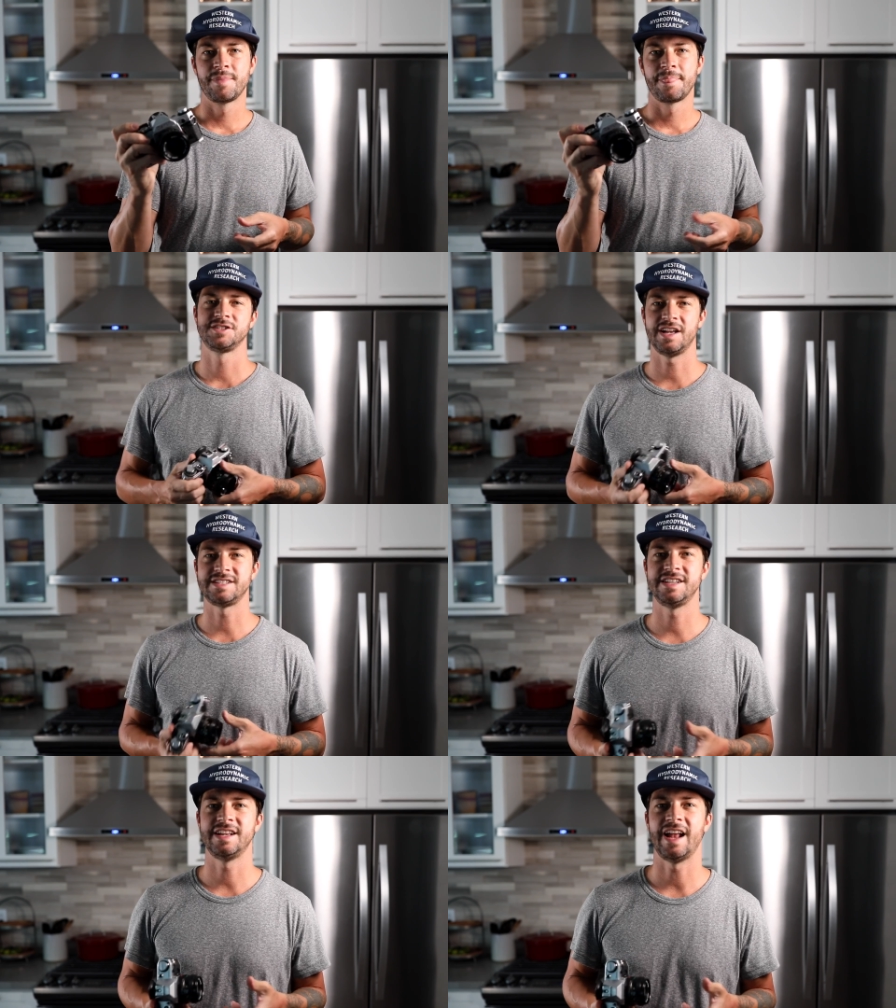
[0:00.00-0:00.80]
So
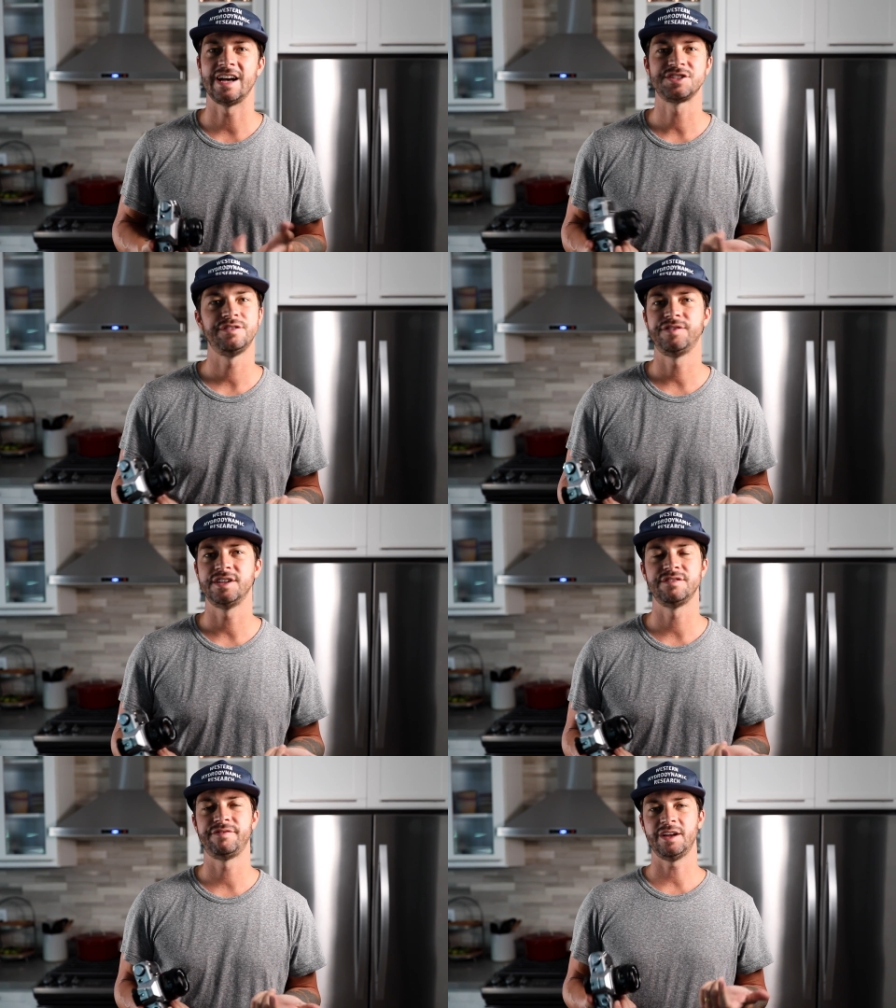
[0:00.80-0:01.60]
that's it. Ask your
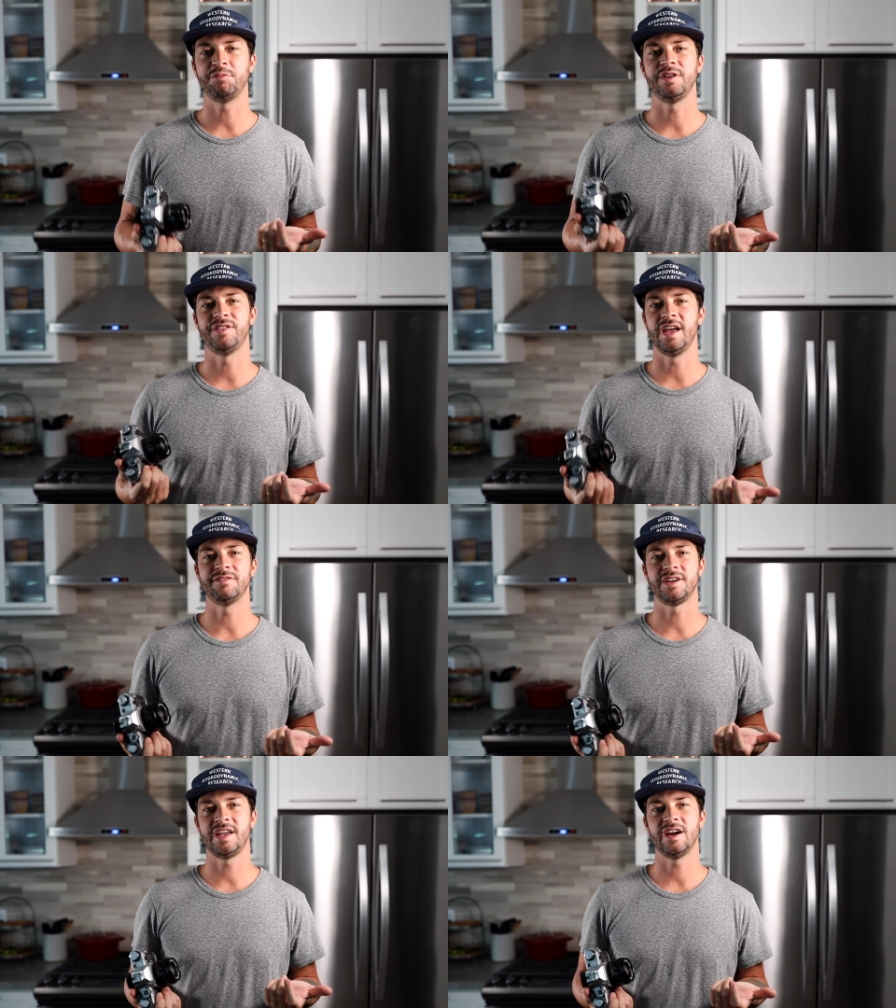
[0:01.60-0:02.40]
friends and family if they
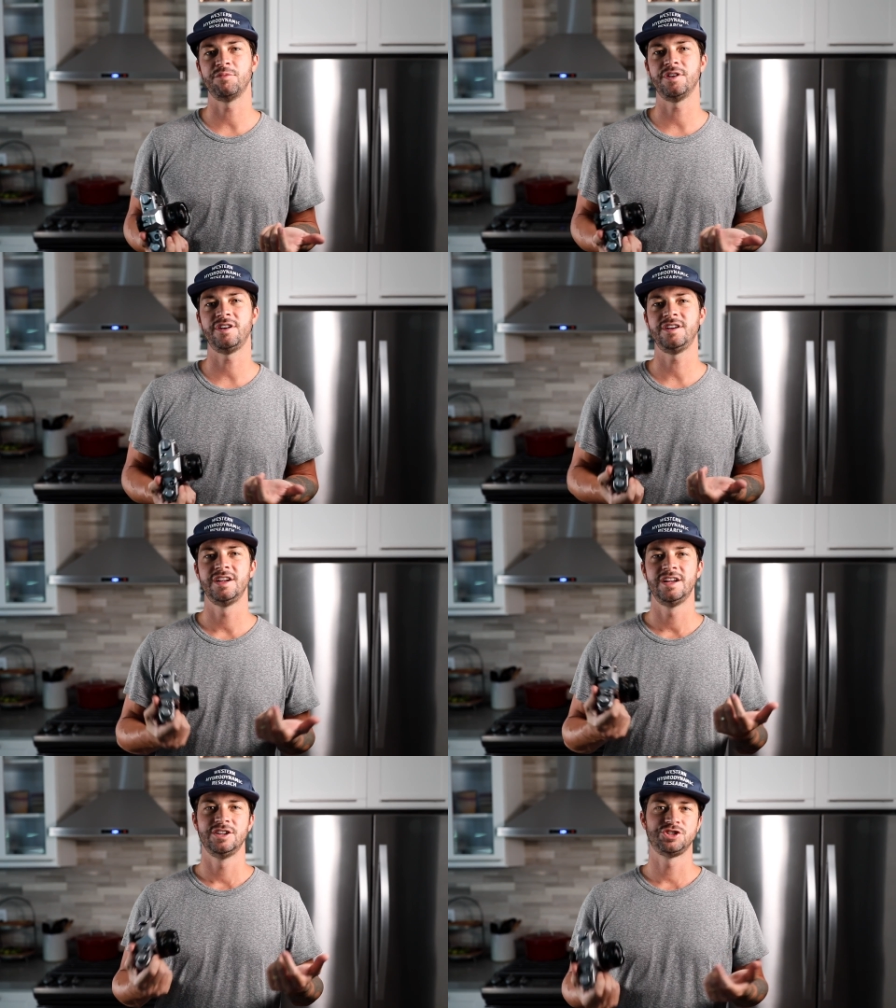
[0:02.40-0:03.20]
have a camera.
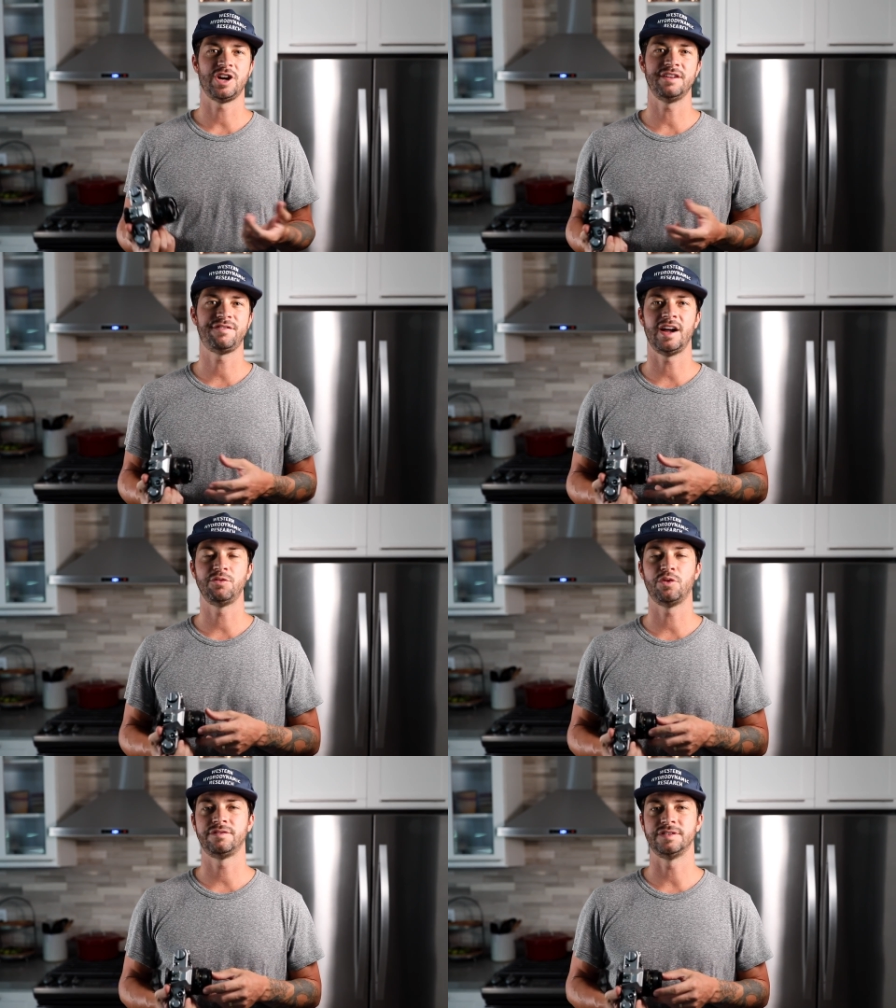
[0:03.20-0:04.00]
Try to
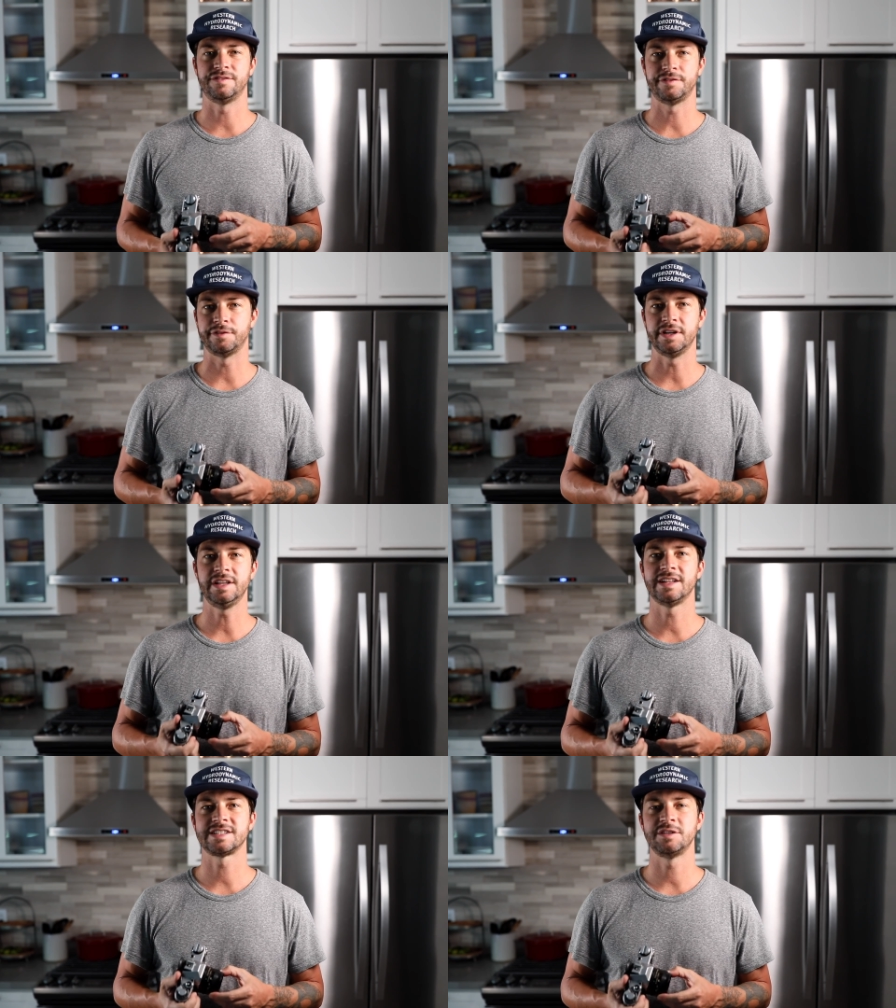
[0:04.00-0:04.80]
find one for free.
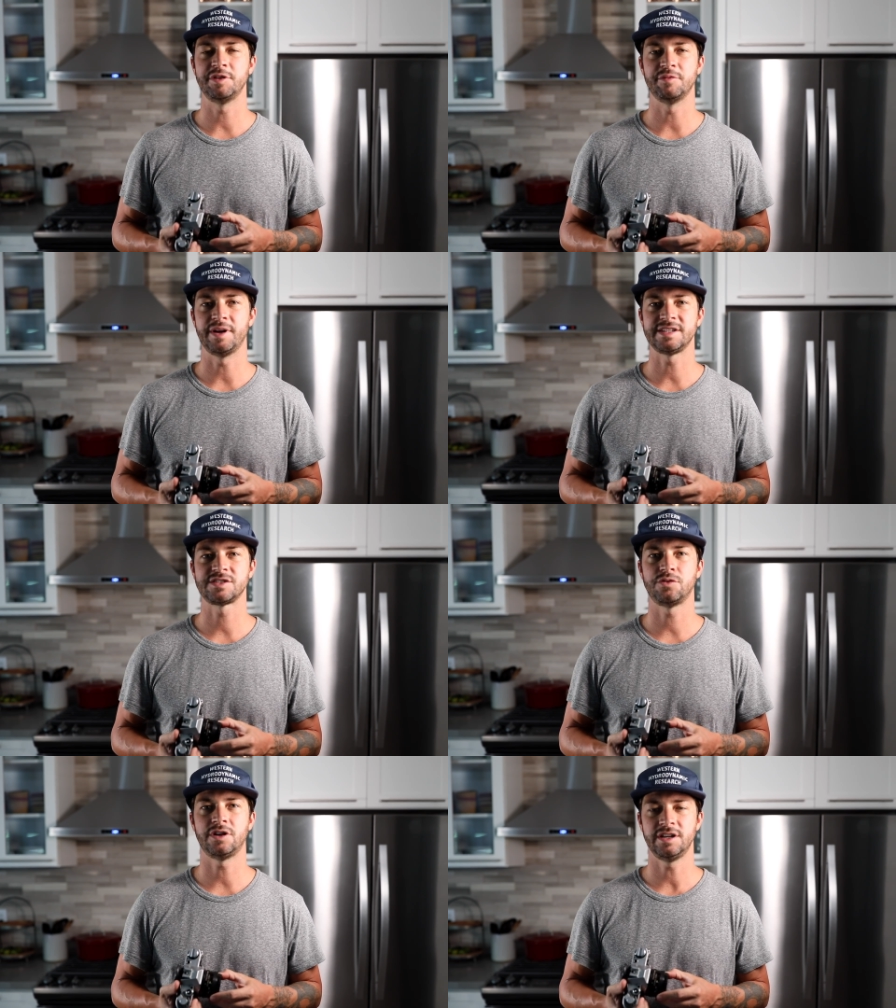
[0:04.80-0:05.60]
That's gonna be the
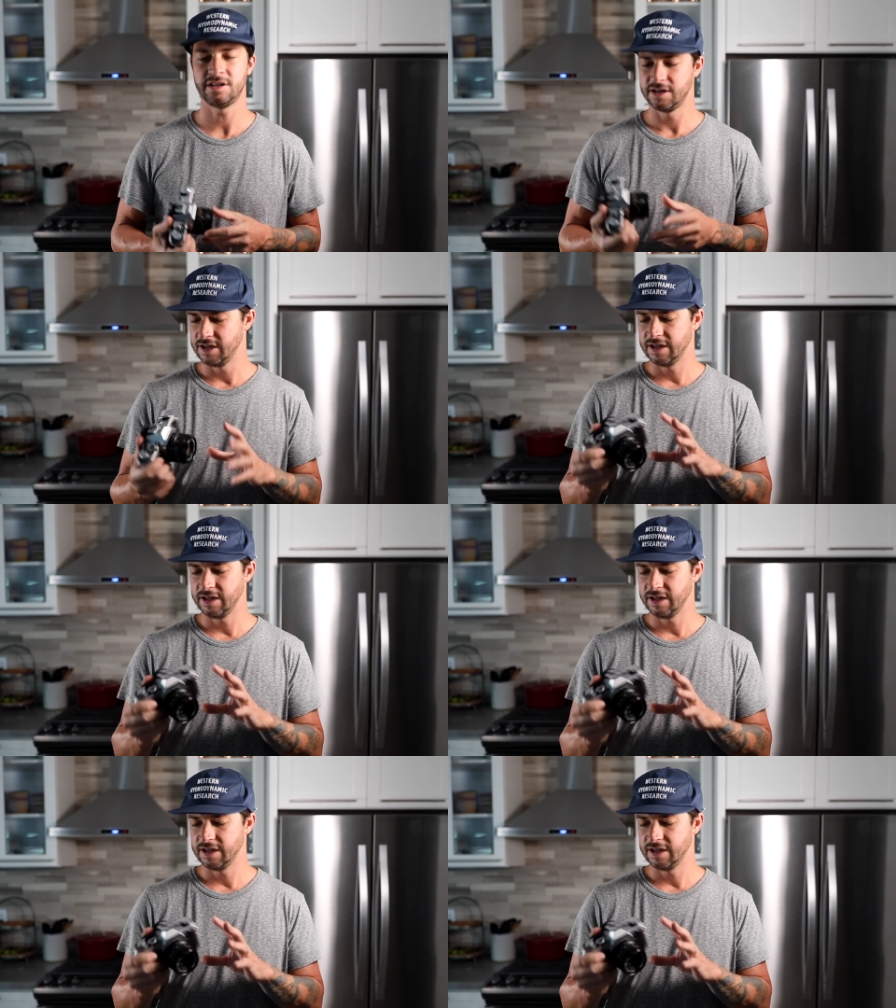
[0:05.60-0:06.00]
best one.